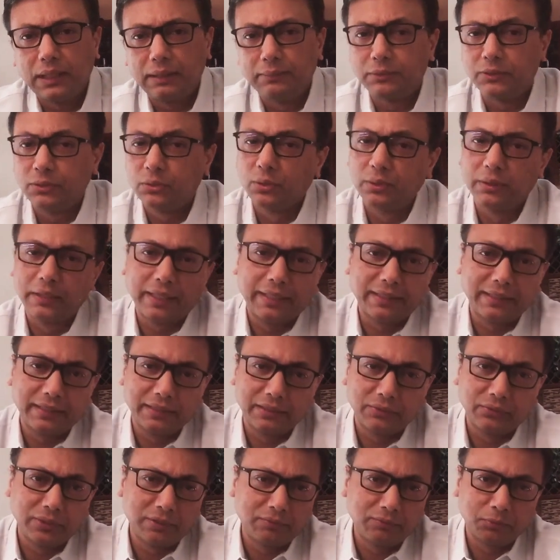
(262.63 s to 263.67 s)
I'm so glad
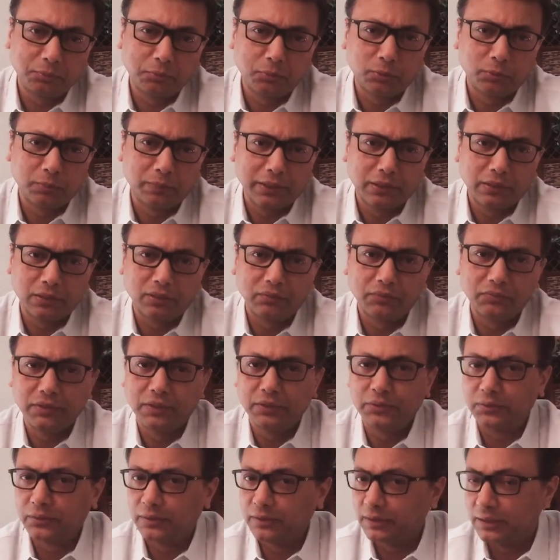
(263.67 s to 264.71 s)
I don't have to pour my coffee
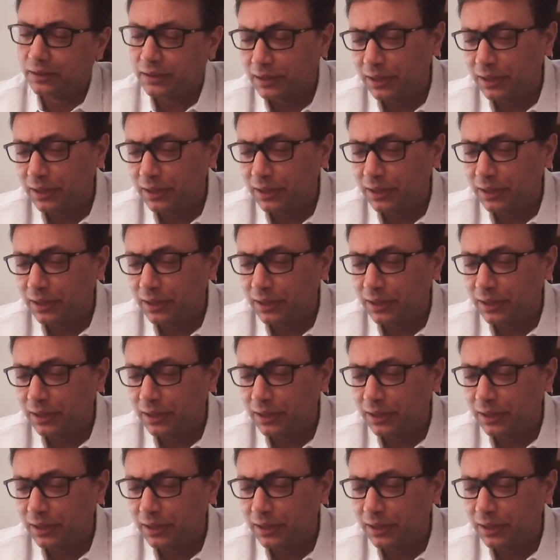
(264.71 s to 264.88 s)
into another